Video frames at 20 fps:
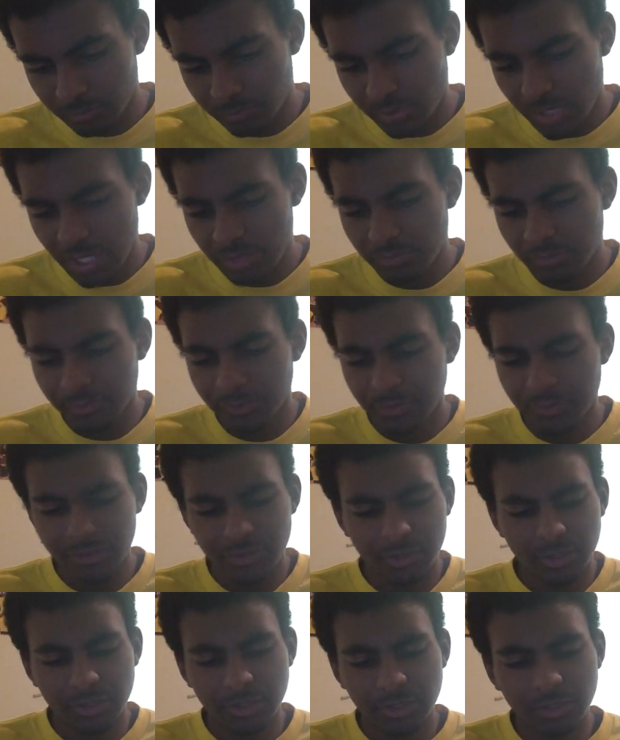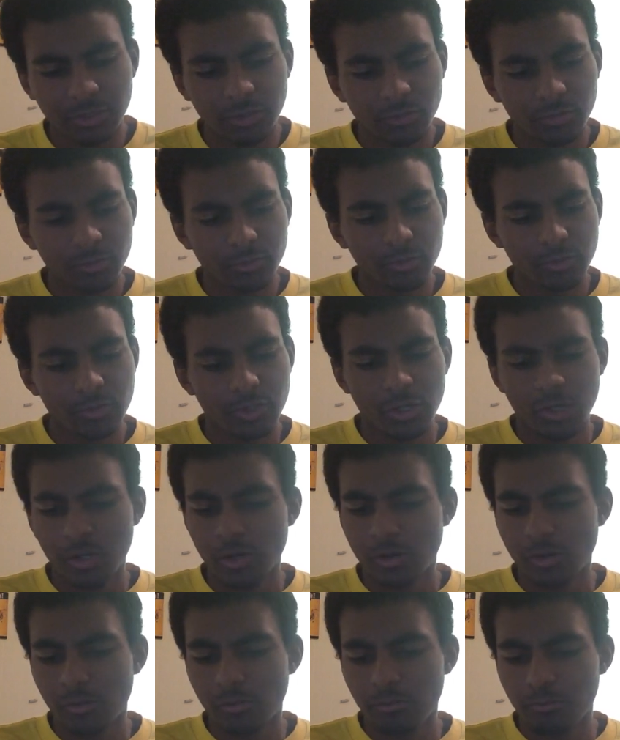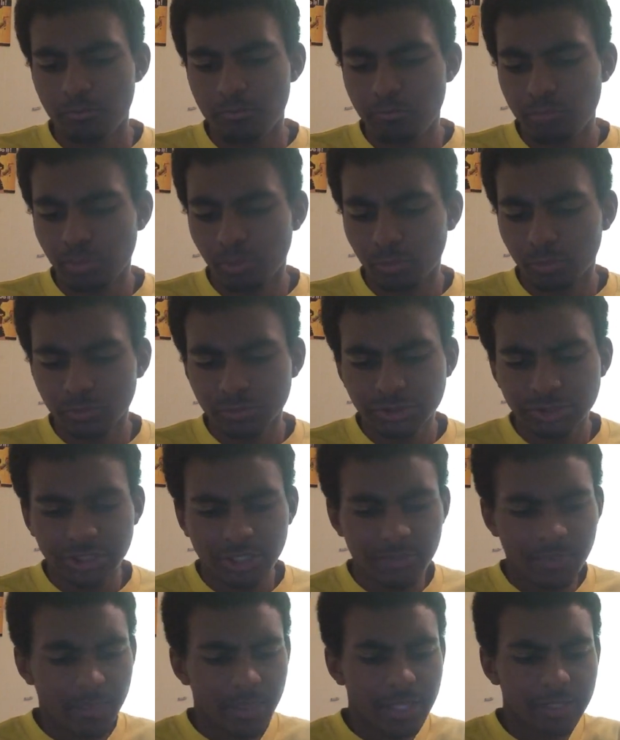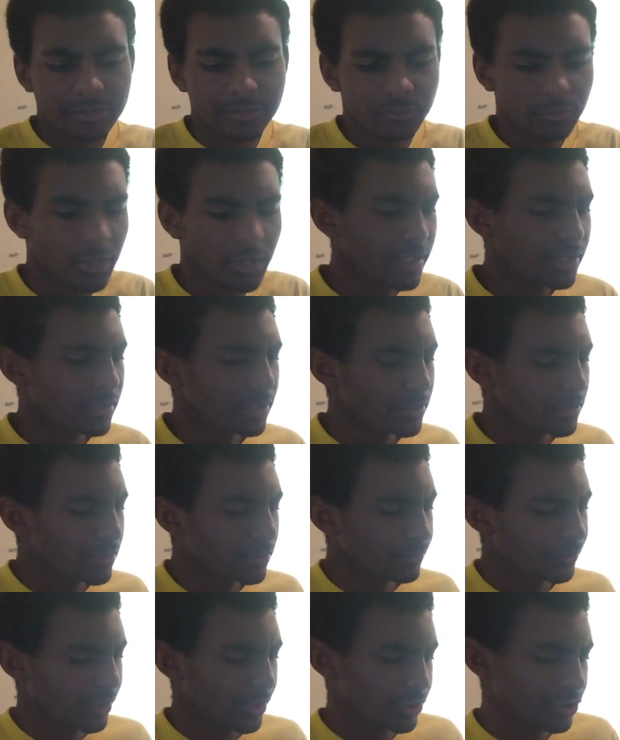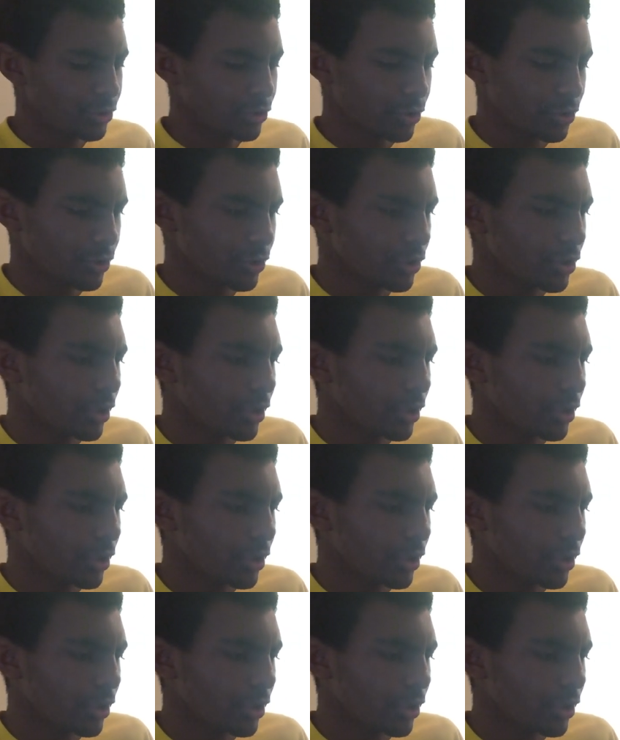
probably the legal bullshit that is right here. I'm not sure.